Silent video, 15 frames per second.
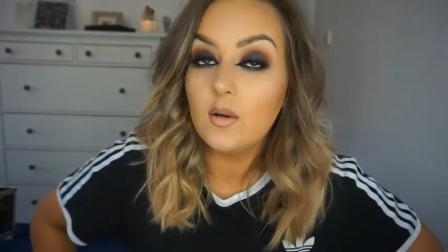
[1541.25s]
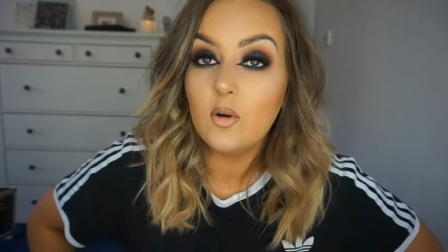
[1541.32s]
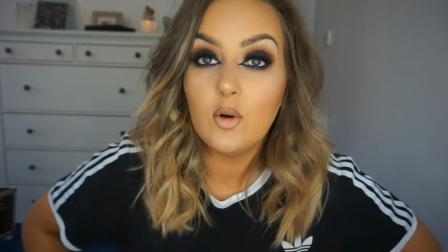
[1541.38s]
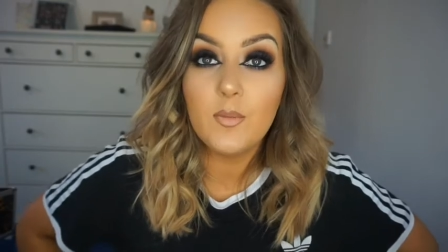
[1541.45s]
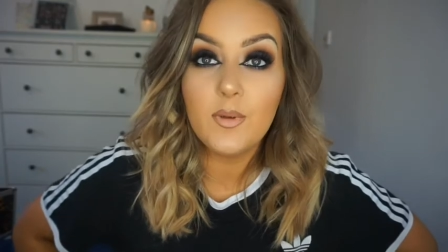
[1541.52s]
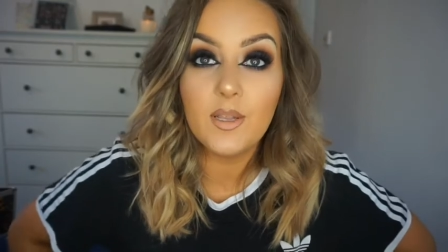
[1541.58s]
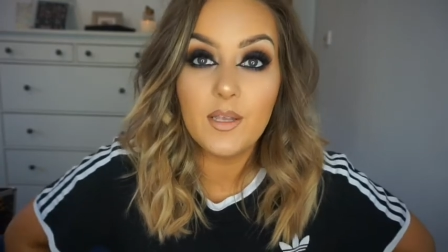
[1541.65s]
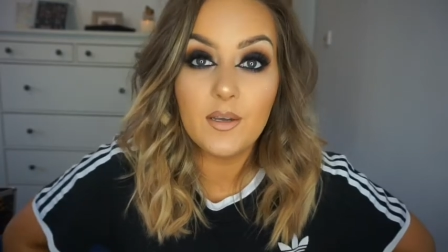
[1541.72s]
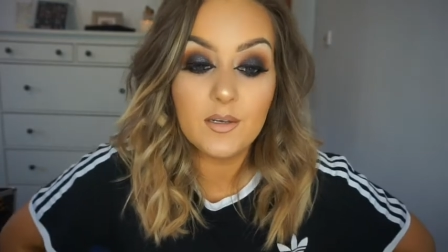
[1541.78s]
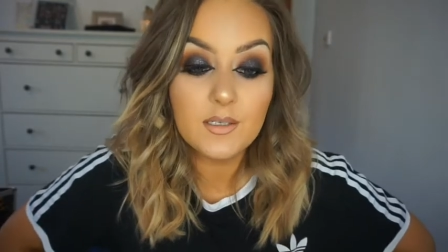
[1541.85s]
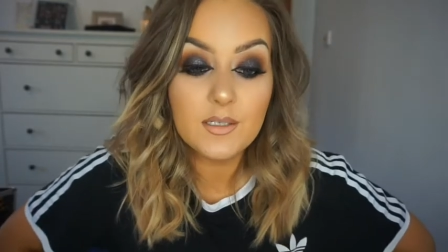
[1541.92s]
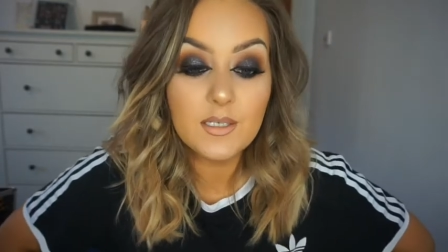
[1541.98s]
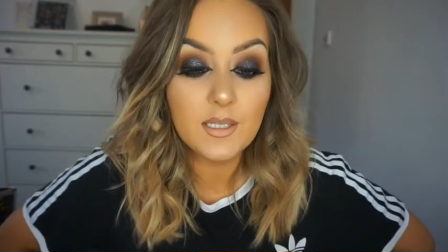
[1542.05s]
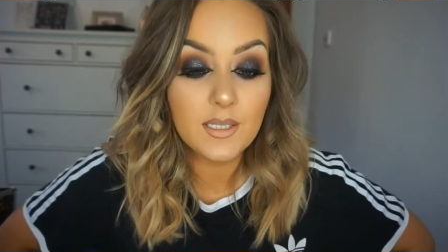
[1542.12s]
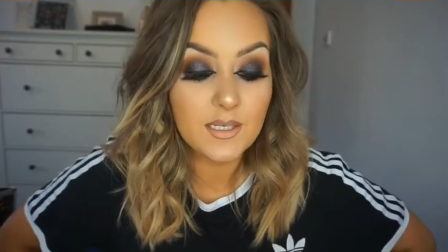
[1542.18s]
Hope you
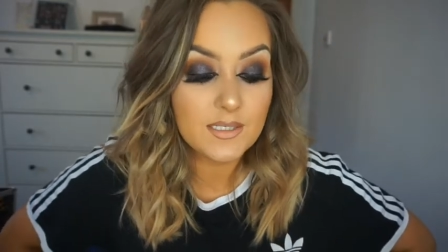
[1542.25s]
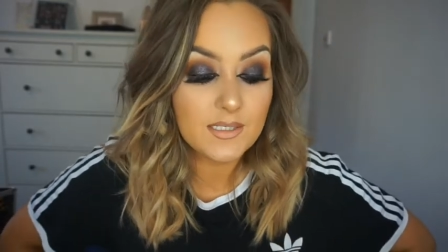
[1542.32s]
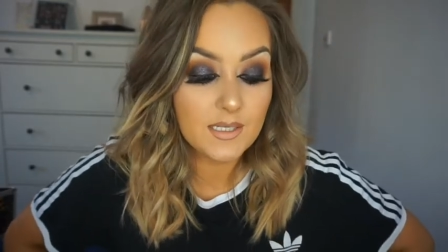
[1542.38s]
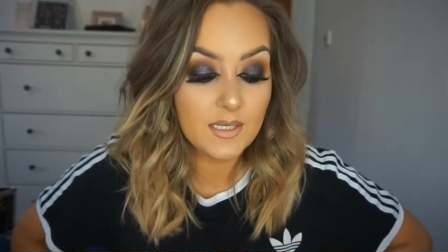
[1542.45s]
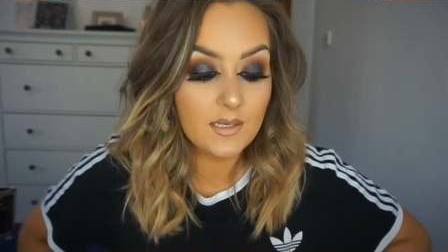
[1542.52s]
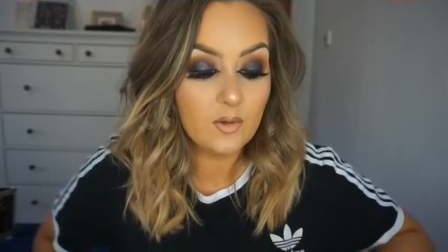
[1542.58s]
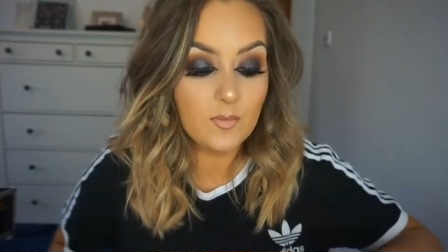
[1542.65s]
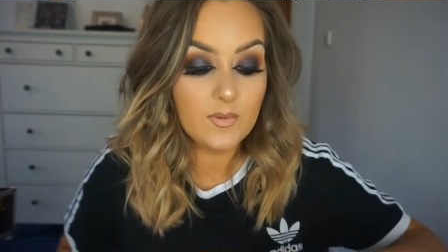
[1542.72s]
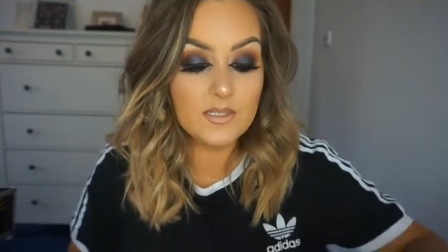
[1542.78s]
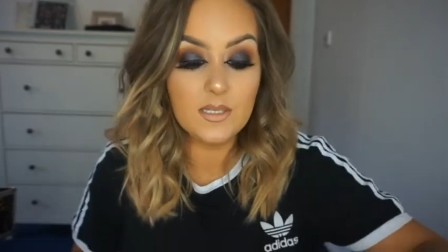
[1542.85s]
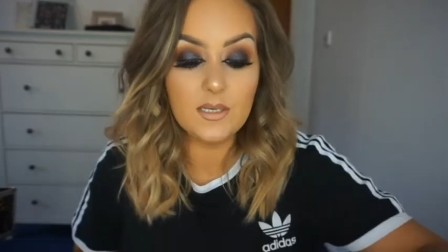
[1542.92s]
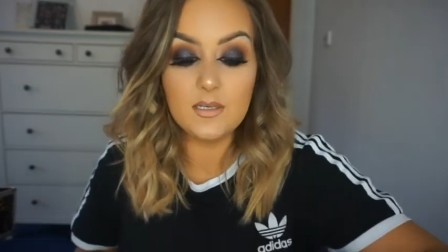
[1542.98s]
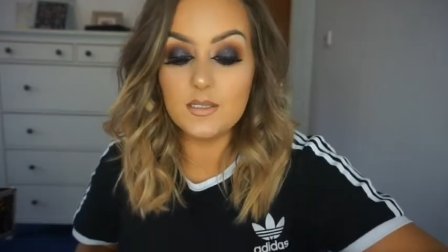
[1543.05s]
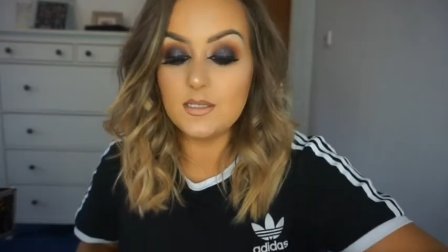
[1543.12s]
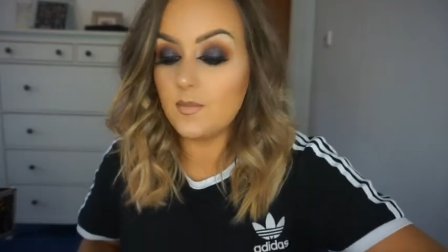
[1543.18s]
learned. Like I said, hope you
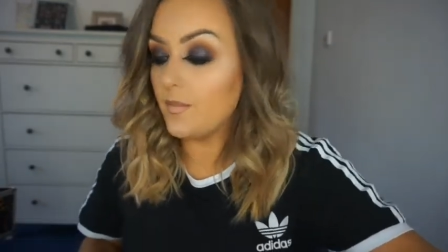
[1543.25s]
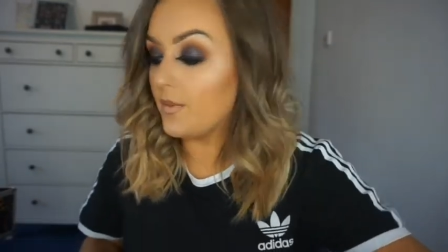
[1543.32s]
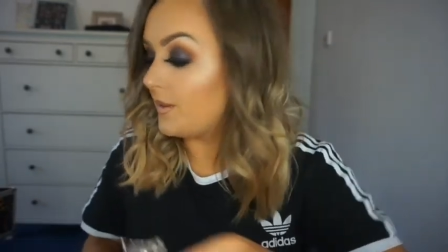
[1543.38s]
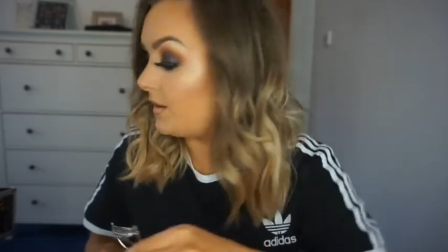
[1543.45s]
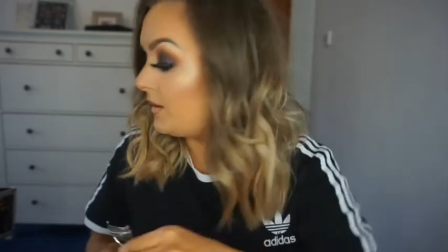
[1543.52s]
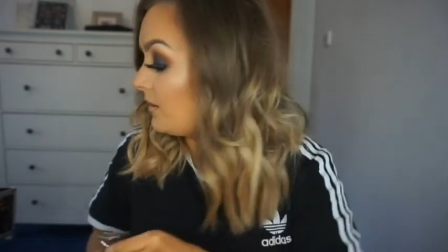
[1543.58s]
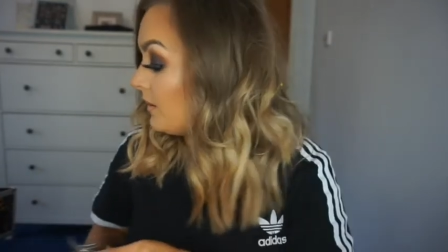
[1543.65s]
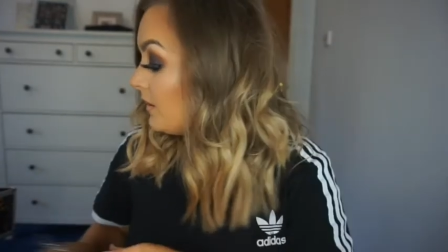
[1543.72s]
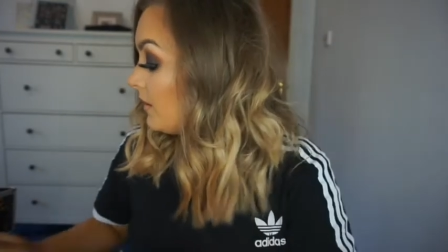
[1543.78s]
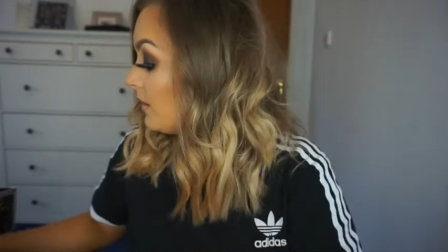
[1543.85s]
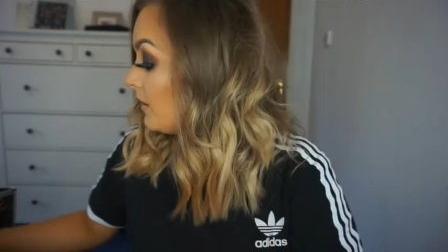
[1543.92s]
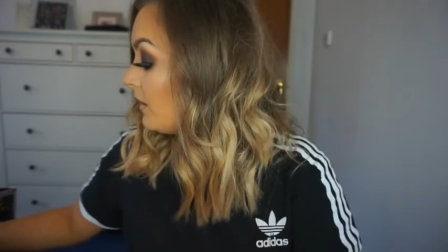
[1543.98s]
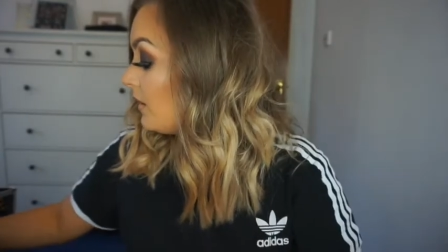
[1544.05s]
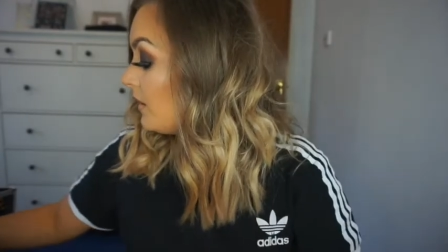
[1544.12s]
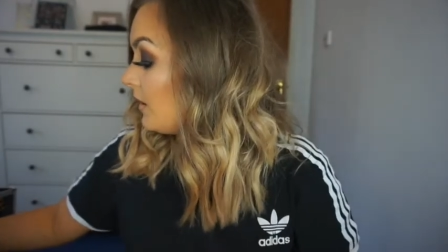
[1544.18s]
learned something
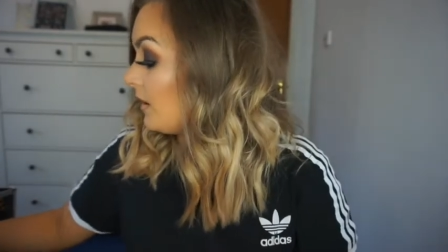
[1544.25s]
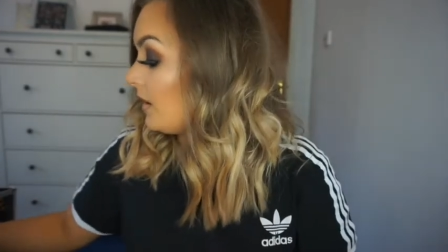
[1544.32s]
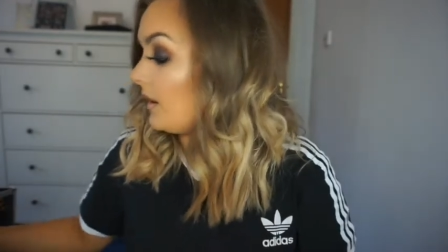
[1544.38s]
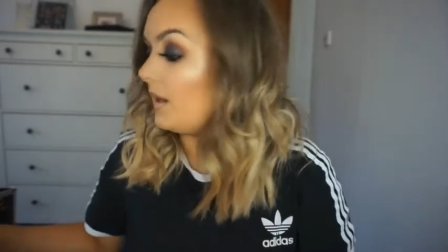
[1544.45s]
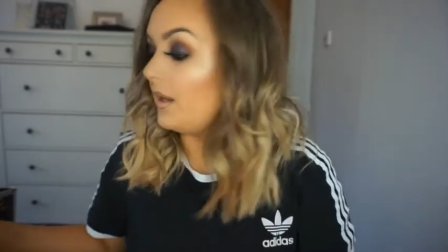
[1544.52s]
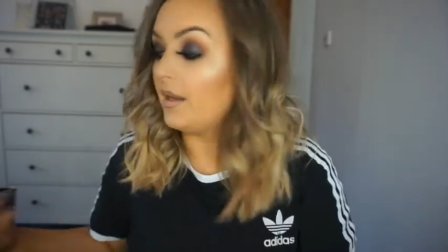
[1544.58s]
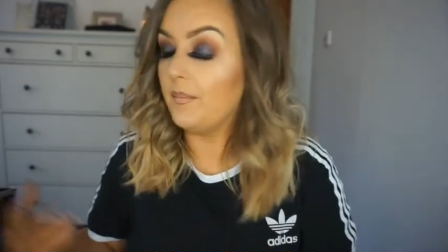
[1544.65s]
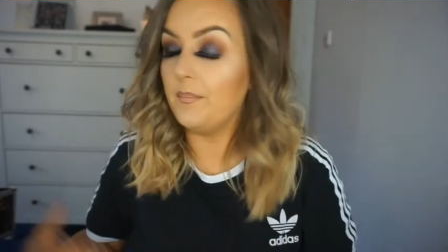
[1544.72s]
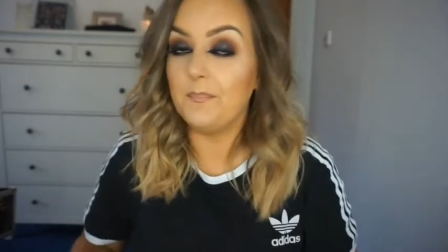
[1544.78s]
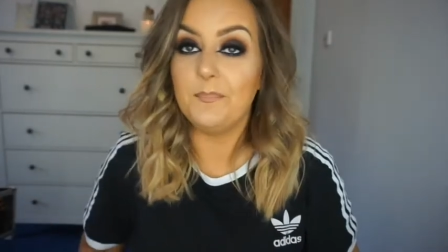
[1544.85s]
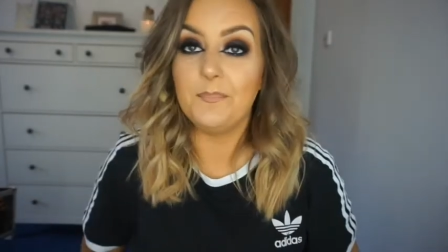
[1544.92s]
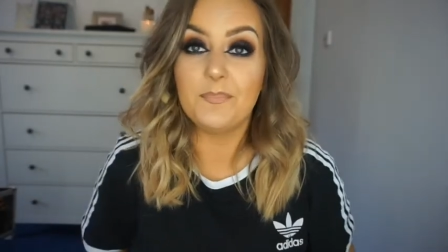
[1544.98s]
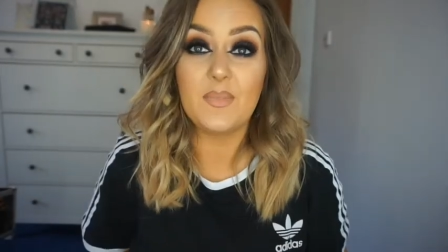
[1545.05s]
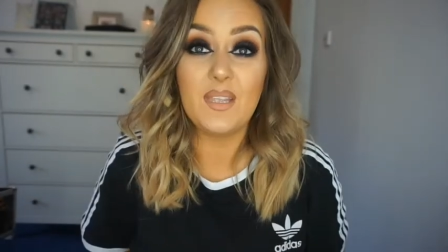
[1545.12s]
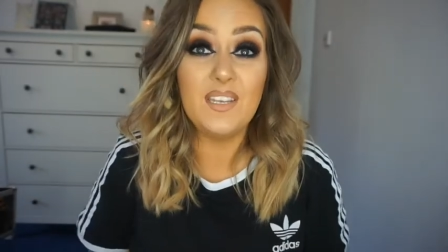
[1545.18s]

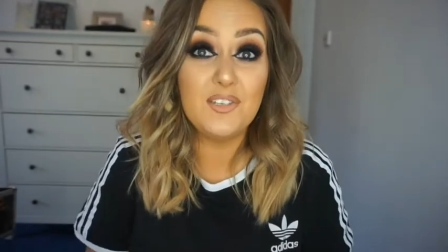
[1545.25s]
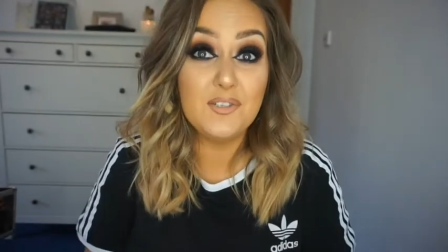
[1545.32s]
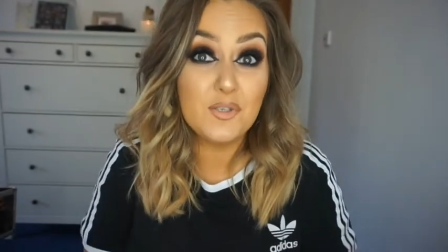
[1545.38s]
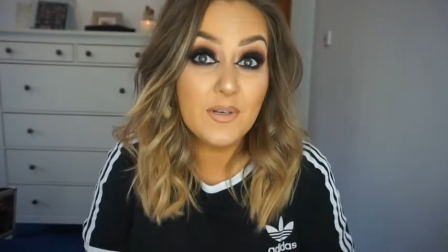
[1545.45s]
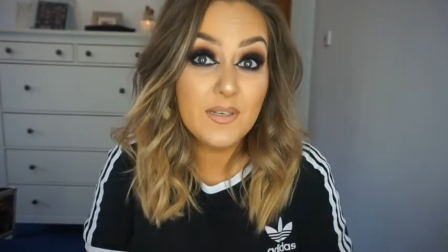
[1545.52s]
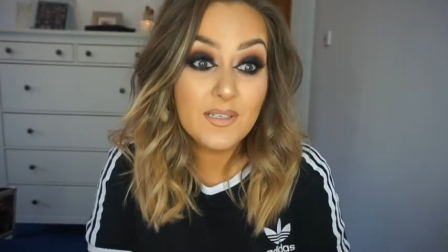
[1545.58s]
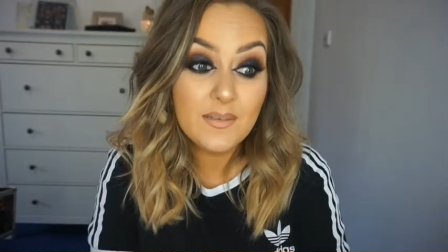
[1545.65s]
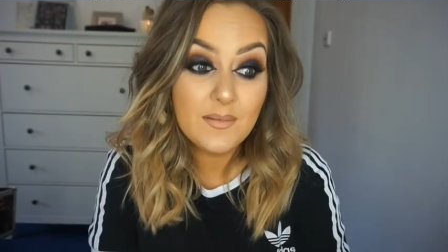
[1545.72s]
and enjoyed it.